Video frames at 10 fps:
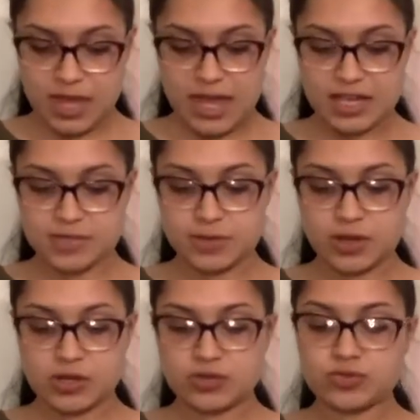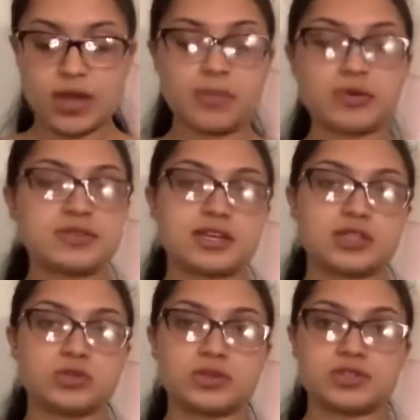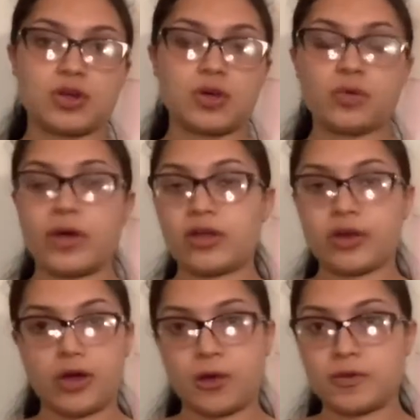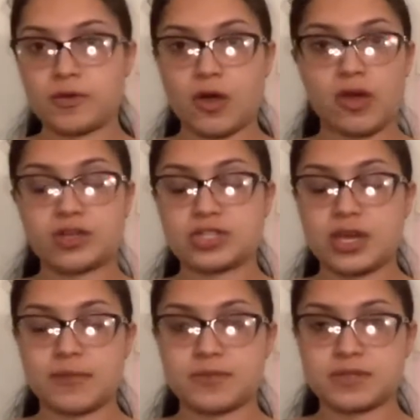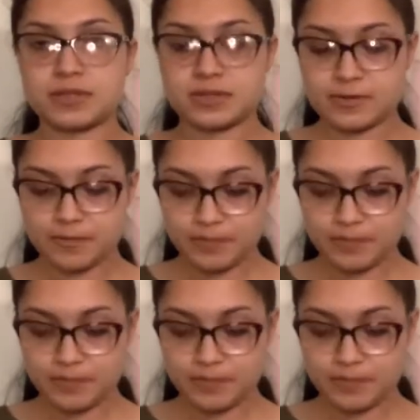experience rape or sexual assault while on college campuses.